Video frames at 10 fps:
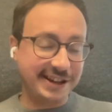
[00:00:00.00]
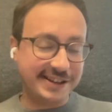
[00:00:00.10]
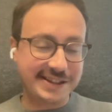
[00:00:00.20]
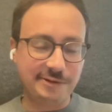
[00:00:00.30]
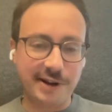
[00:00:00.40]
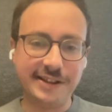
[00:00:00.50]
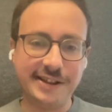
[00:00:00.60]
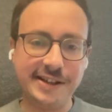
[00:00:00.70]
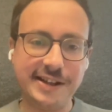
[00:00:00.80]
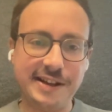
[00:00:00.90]
interesting
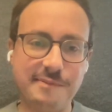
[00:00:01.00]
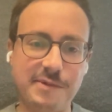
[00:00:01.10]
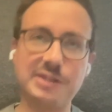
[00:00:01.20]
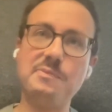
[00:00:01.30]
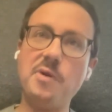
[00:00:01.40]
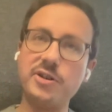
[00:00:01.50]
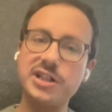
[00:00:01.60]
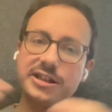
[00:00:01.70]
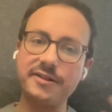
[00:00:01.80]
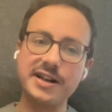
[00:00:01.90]
one. But
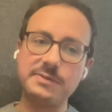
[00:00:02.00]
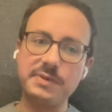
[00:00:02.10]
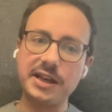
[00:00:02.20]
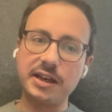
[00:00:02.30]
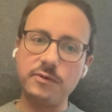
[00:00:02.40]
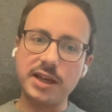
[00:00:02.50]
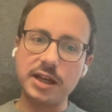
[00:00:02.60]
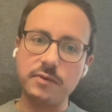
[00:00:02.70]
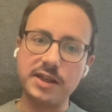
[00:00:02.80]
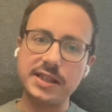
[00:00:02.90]
more generally speaking,
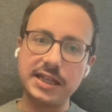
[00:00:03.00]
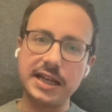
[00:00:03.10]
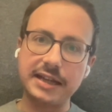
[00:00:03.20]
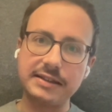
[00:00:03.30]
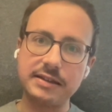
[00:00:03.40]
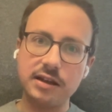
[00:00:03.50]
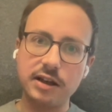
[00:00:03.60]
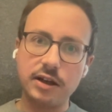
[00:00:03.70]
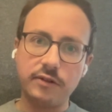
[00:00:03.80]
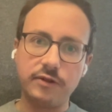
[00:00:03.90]
we, we see that
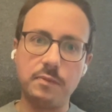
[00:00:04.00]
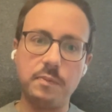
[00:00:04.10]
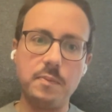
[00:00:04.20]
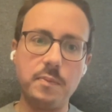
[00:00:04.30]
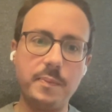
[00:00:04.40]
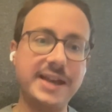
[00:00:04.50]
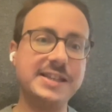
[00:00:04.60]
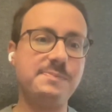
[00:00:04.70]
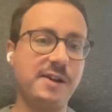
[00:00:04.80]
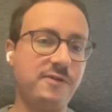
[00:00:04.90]
the
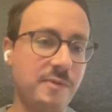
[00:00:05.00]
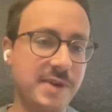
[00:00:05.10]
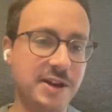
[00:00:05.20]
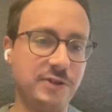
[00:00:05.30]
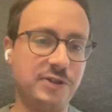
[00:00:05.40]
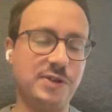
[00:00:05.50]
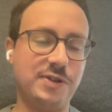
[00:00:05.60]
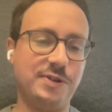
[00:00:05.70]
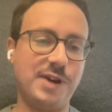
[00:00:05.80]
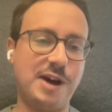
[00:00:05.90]
best performing or the,
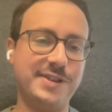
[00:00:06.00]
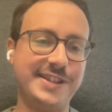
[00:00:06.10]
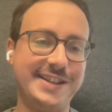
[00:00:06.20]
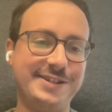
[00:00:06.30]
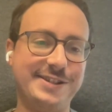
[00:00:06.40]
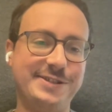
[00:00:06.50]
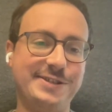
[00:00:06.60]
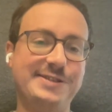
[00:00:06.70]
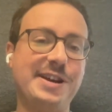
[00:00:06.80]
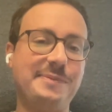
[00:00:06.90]
or I would say
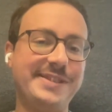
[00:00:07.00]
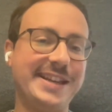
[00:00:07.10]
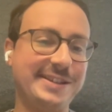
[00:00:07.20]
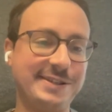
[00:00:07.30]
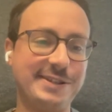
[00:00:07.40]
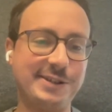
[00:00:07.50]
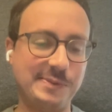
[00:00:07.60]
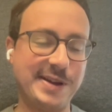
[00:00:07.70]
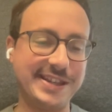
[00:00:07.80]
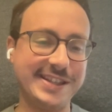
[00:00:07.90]
the, the top 10
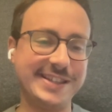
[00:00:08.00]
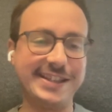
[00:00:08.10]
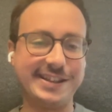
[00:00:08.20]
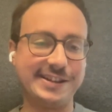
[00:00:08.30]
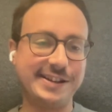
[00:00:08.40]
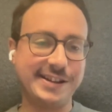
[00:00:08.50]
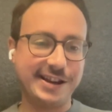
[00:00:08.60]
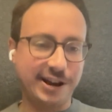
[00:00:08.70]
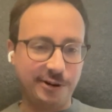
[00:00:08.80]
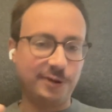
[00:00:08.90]
companies and, uh,
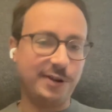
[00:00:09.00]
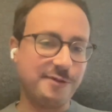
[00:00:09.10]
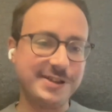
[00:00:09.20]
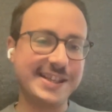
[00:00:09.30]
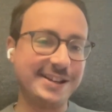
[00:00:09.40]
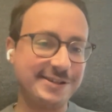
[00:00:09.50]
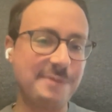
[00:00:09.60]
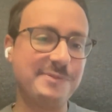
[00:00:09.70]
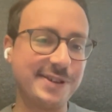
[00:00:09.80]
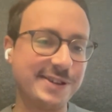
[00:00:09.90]
or I would say the
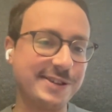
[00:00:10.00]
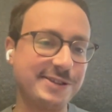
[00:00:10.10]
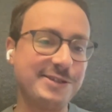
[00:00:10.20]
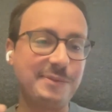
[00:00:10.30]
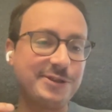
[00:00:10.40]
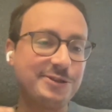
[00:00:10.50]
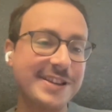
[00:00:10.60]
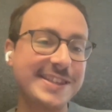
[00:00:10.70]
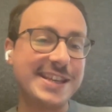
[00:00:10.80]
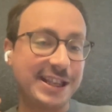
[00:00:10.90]
top, uh, top
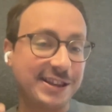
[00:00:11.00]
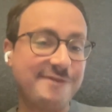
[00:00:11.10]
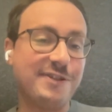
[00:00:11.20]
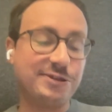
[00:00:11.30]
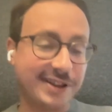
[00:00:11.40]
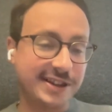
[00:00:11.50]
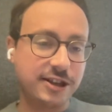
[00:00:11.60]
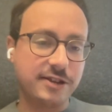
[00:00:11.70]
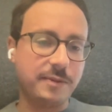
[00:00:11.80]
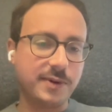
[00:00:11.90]
20 and even
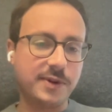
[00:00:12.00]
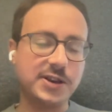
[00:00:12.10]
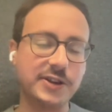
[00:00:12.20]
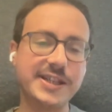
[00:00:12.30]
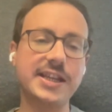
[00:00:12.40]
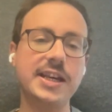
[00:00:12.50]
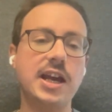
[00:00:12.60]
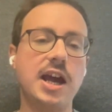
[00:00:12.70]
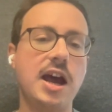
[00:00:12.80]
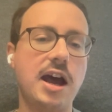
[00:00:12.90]
20, top uh, 30,
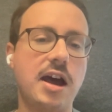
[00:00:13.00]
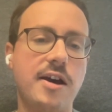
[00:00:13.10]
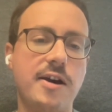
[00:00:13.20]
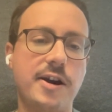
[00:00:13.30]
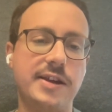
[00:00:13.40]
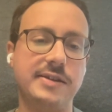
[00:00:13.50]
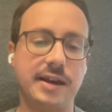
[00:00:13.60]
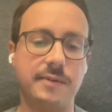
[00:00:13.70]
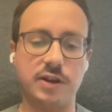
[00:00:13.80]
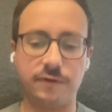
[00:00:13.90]
uh,
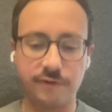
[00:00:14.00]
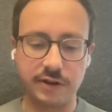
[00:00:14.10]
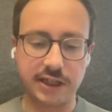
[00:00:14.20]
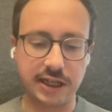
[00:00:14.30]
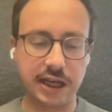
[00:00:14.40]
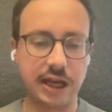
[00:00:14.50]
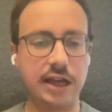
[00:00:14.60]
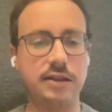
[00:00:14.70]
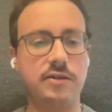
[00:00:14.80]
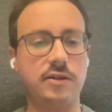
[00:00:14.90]
in terms of funding
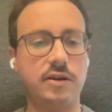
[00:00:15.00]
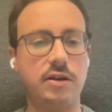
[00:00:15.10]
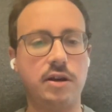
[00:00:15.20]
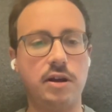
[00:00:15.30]
and,